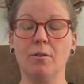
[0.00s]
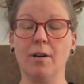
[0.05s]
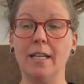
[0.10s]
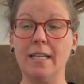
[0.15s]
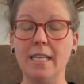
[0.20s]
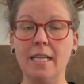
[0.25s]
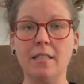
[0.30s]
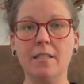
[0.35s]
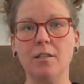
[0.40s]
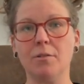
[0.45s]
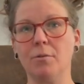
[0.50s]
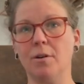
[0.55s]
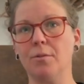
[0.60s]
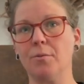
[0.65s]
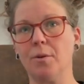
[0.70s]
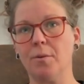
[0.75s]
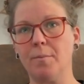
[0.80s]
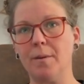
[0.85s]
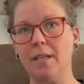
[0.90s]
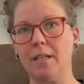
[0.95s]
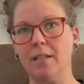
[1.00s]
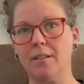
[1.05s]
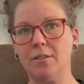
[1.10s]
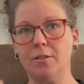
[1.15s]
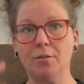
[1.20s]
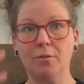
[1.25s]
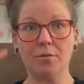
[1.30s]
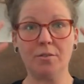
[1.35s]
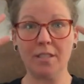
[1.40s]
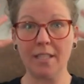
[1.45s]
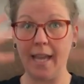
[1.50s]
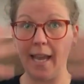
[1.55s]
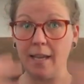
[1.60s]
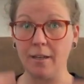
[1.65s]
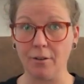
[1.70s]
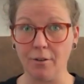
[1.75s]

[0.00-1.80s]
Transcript: an easy one would be to scan your